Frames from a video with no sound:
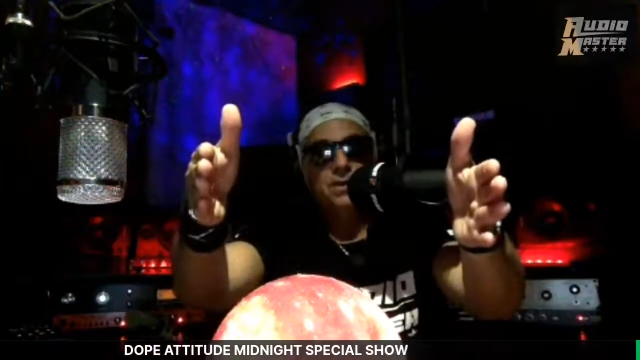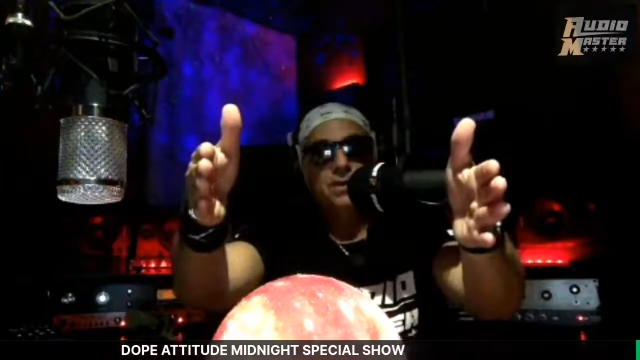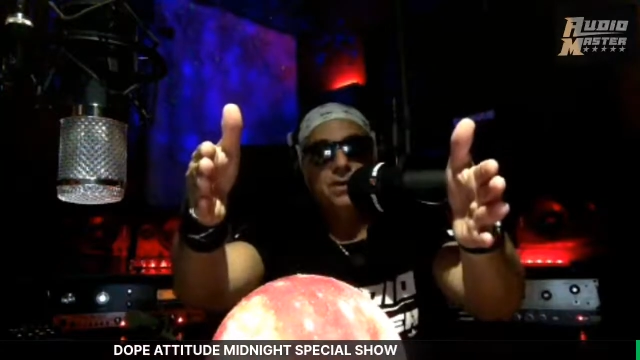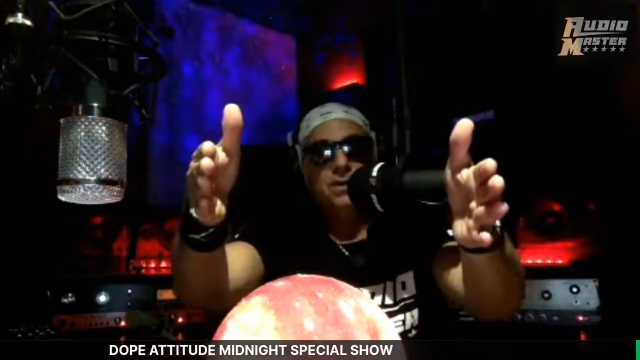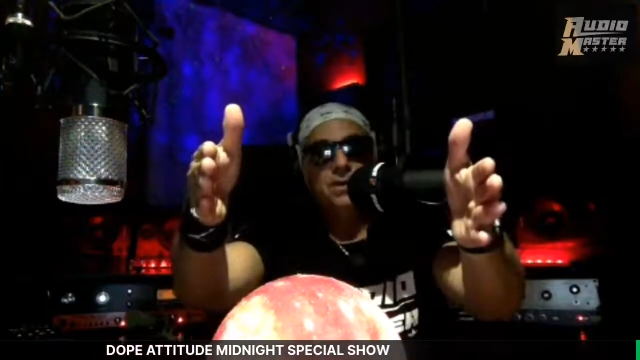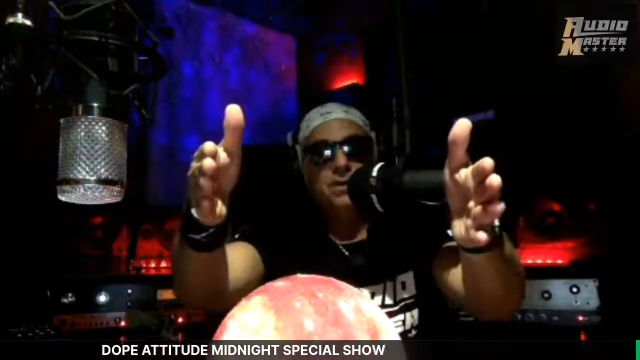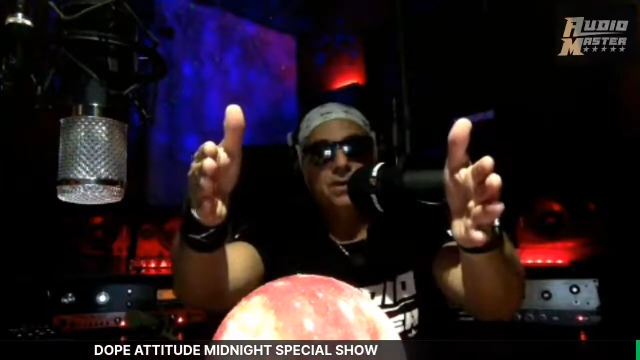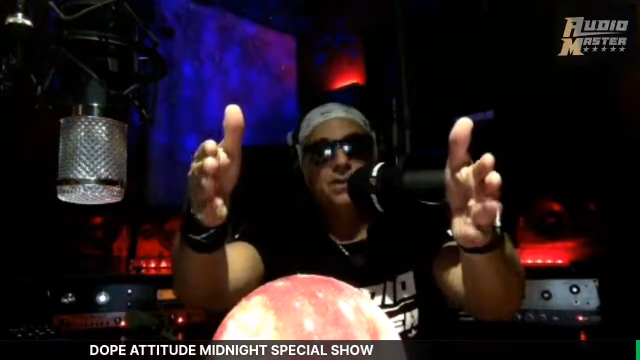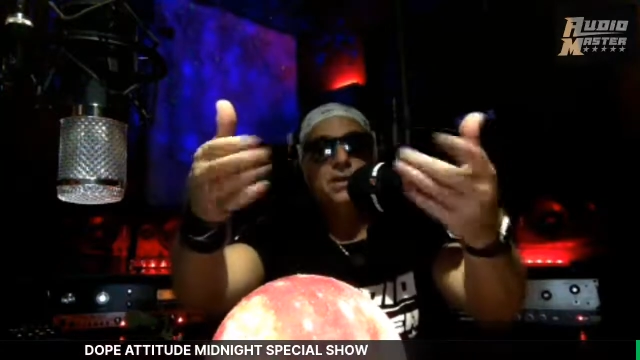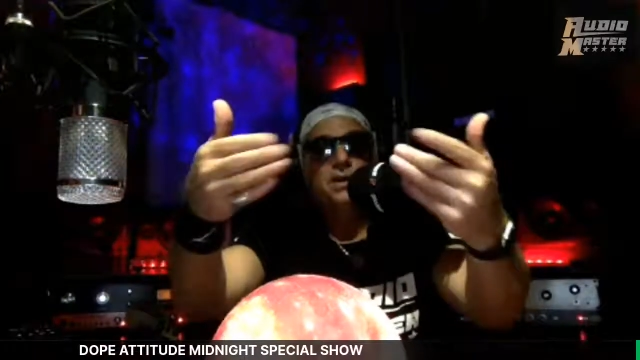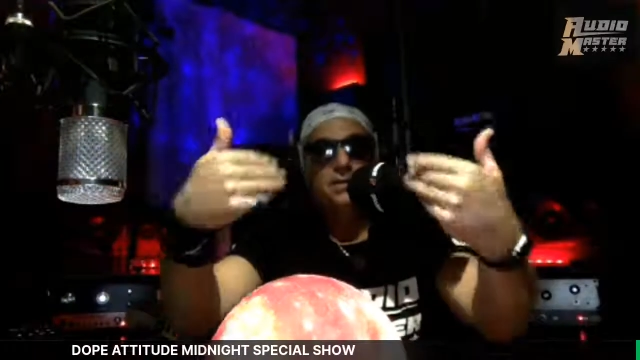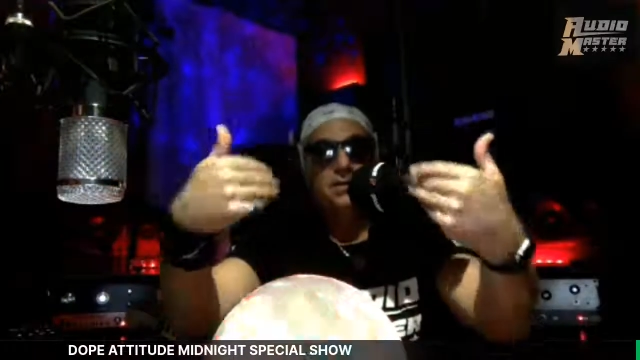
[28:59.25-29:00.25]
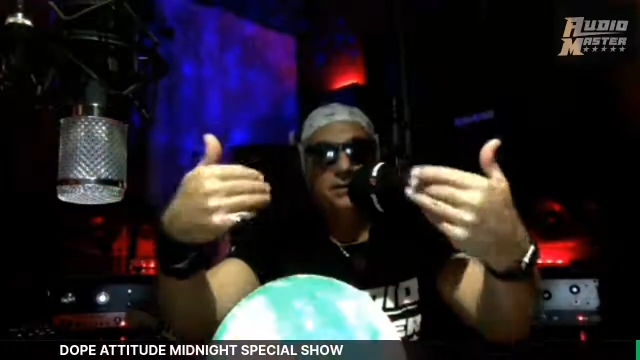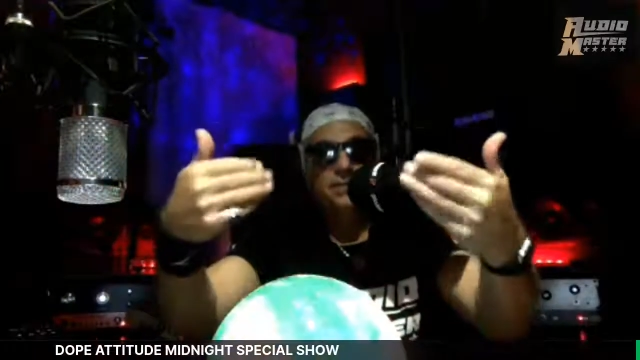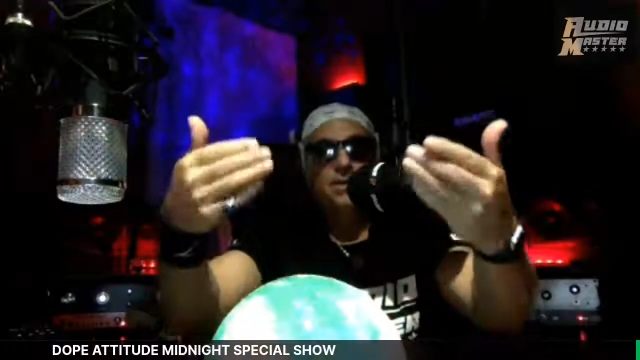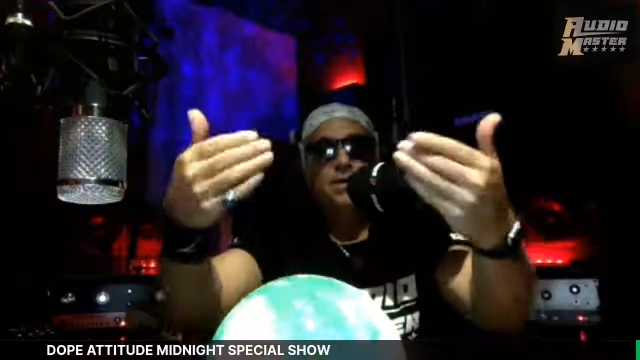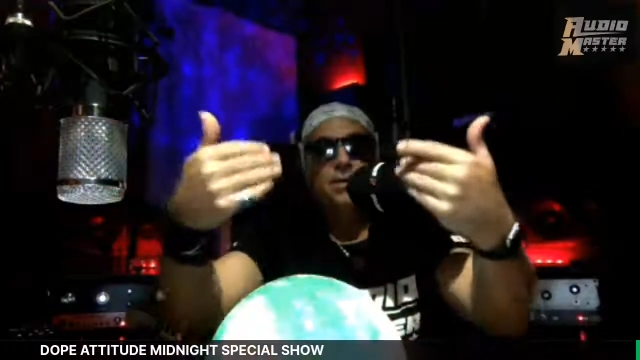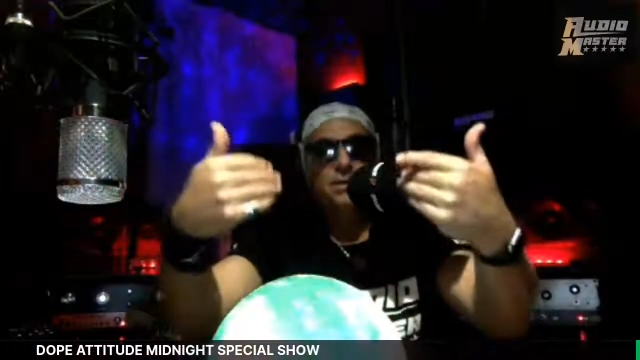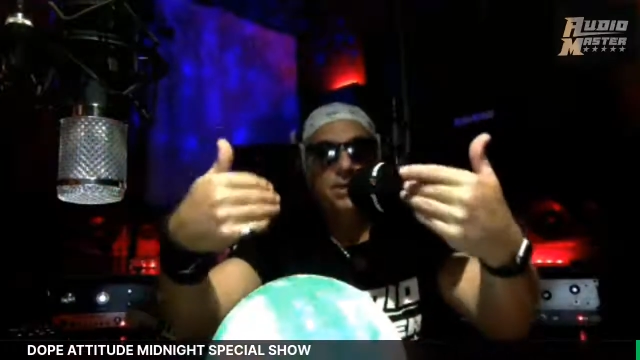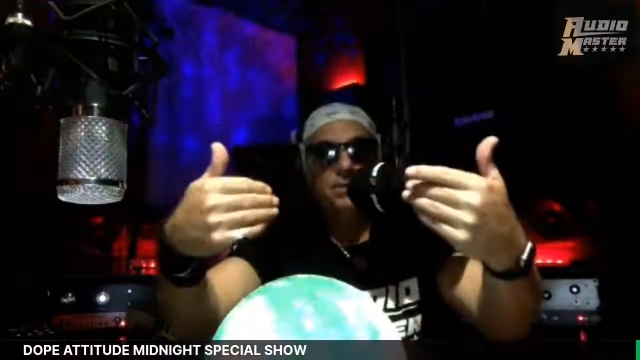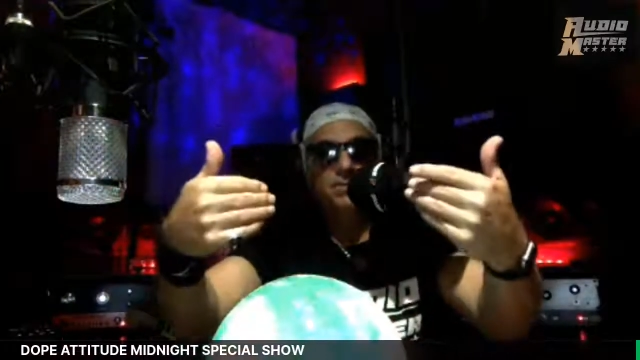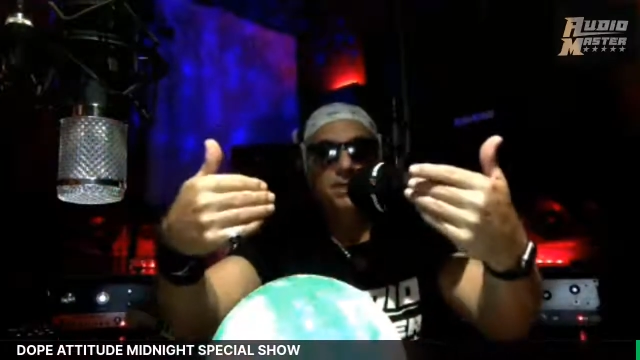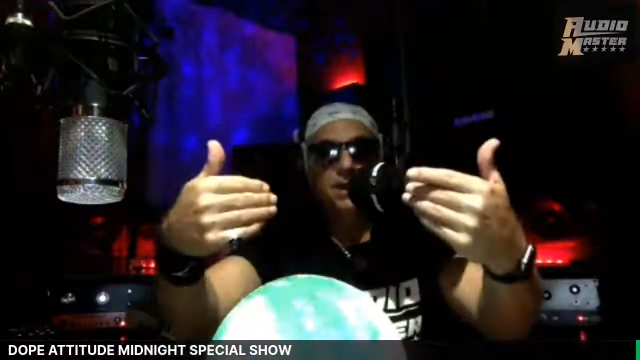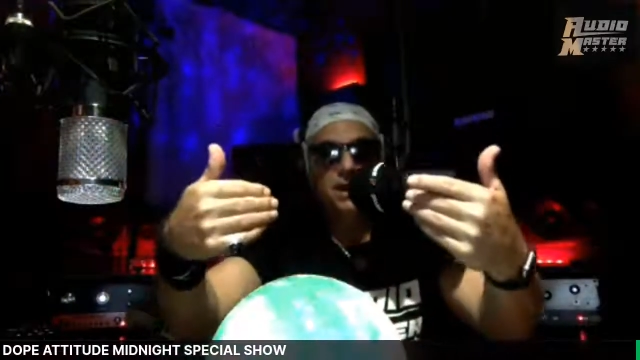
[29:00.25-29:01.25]
Uh, that's actually filming
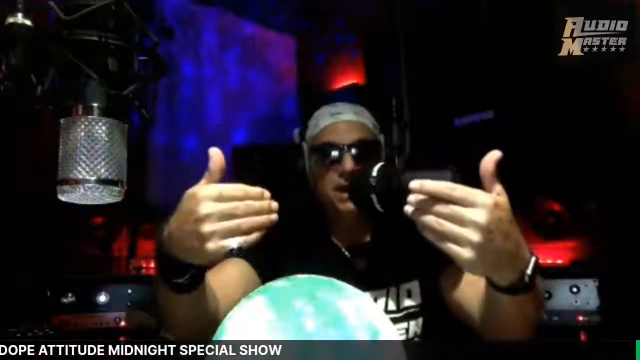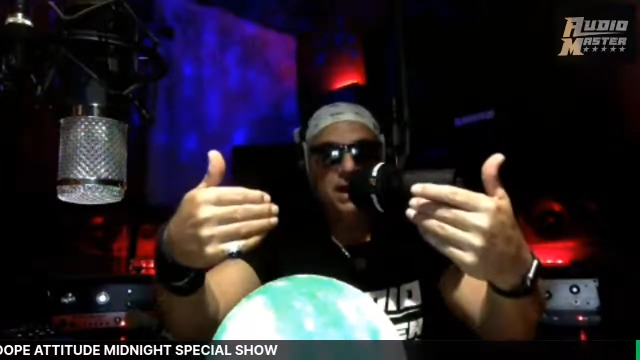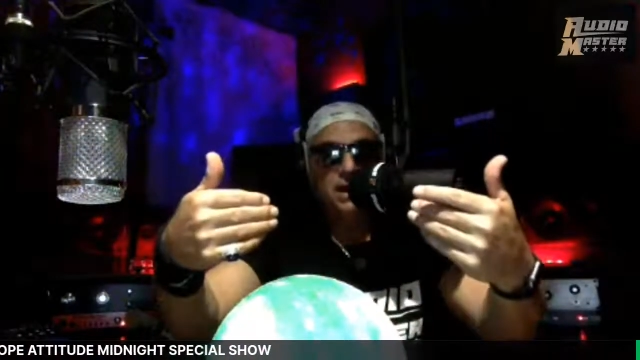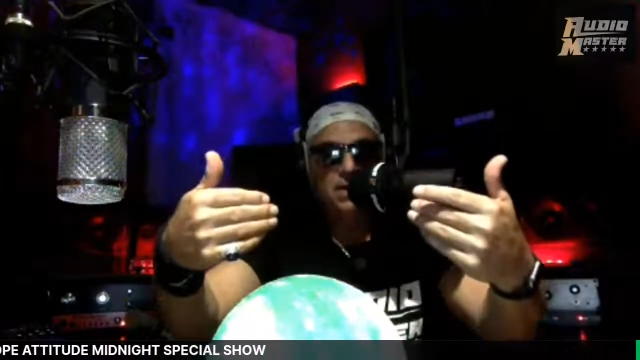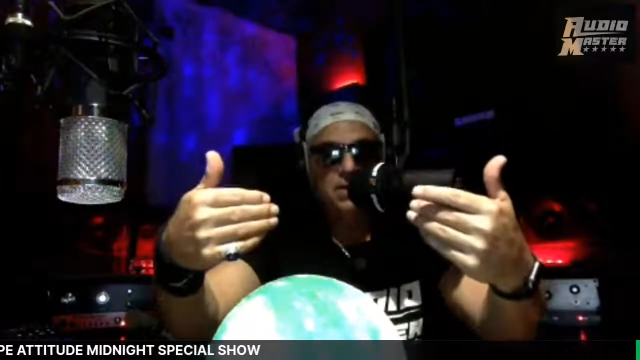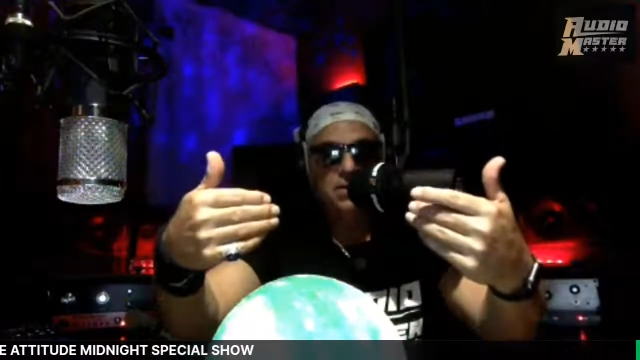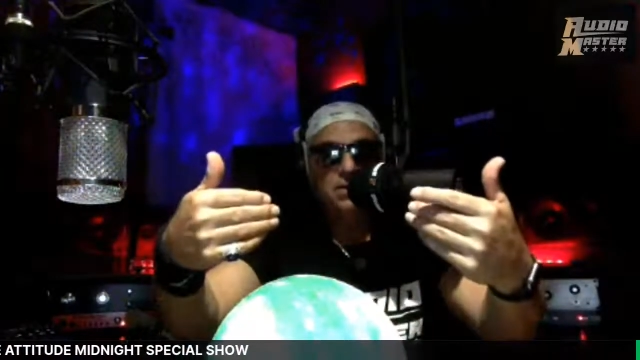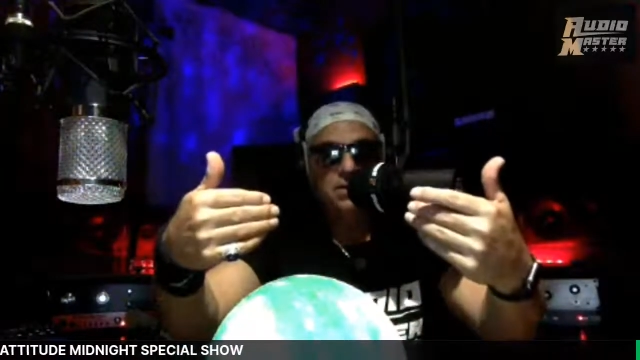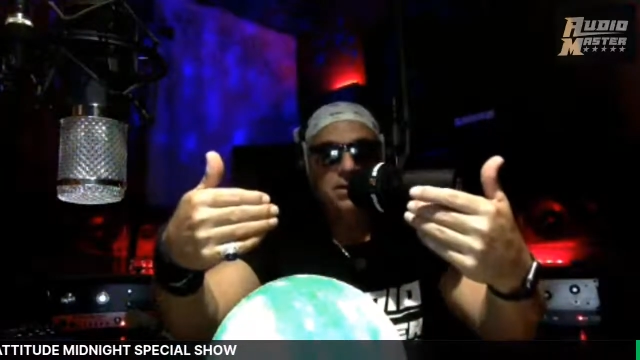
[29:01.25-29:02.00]
me now.